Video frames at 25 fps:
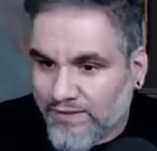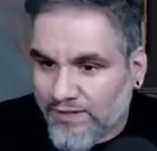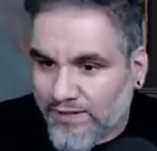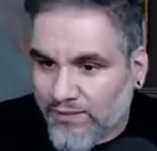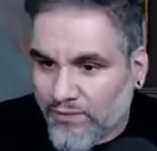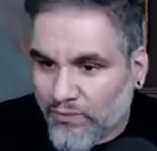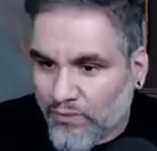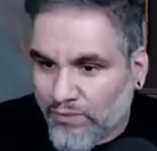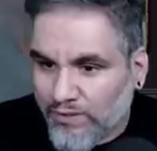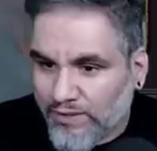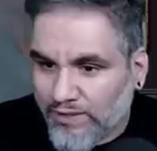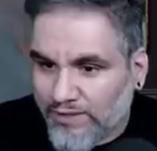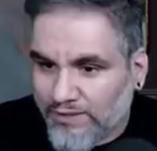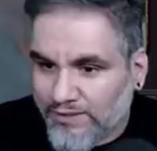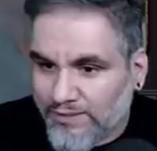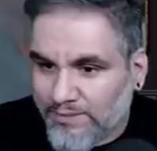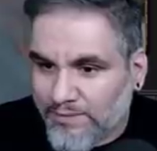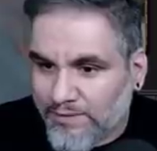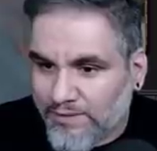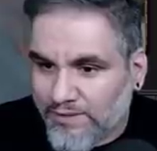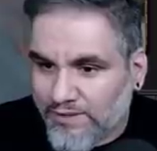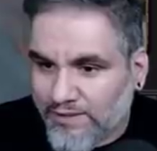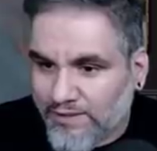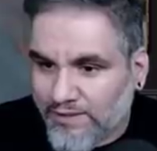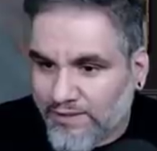like one
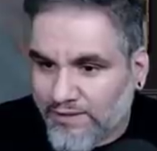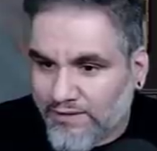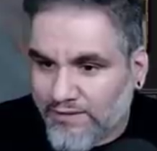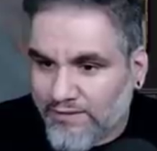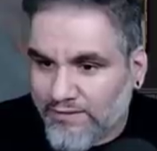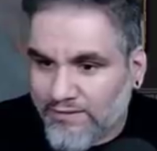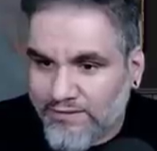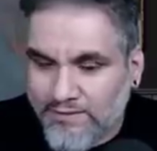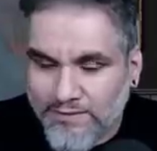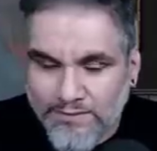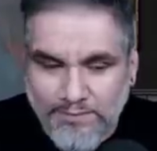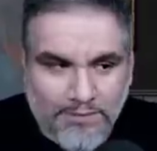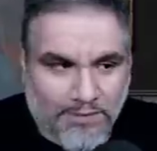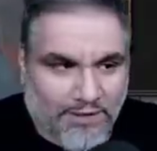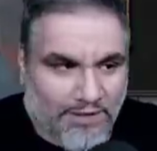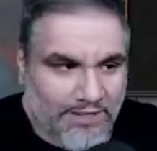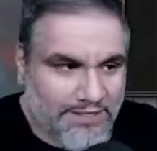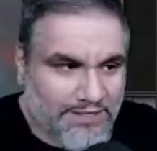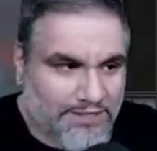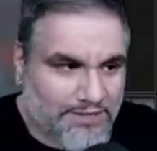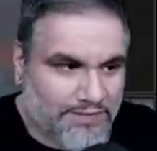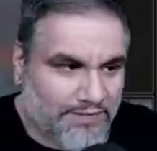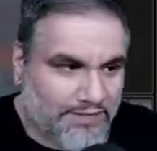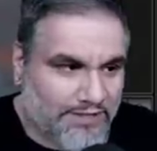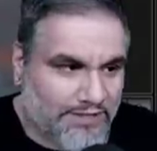Elspeth in here. It's
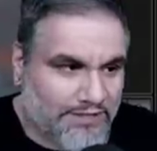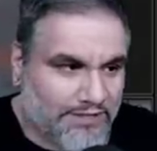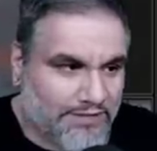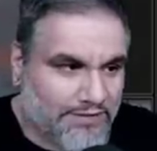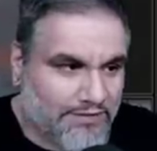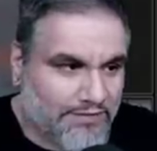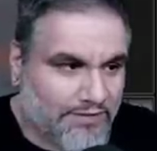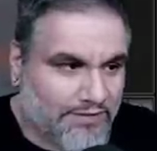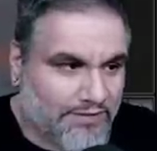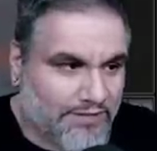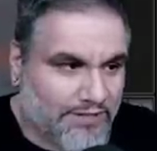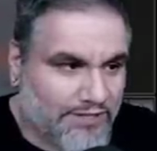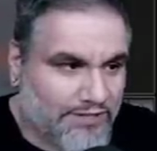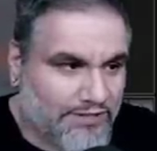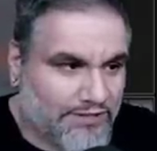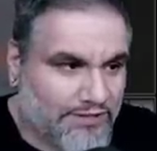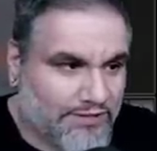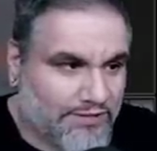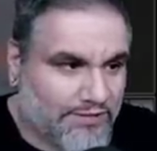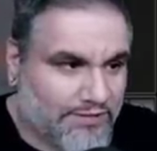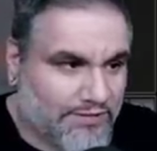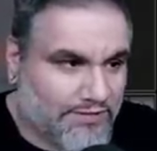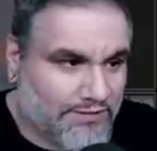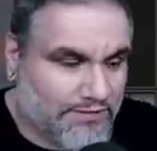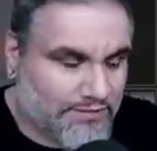probably Sphinx's
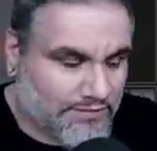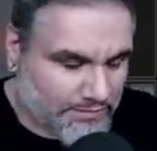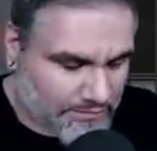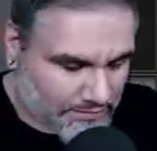Revelation.